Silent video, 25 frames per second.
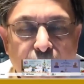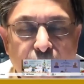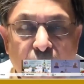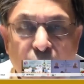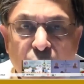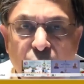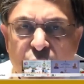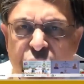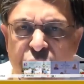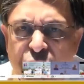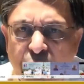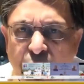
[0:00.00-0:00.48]

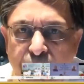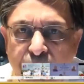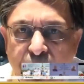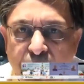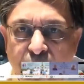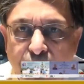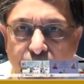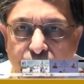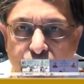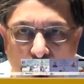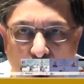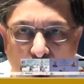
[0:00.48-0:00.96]
which will
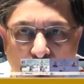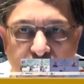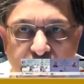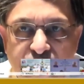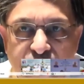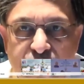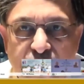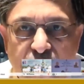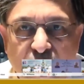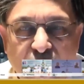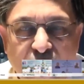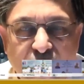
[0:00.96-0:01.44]
bring
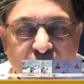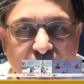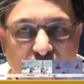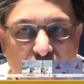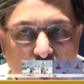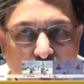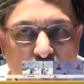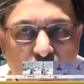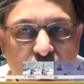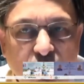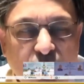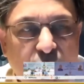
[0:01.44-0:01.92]
promise and
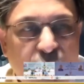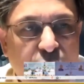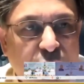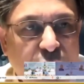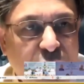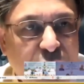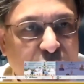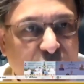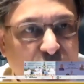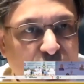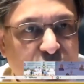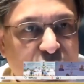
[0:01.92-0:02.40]
growth for
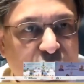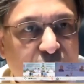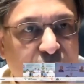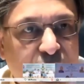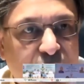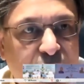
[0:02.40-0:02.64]
the future.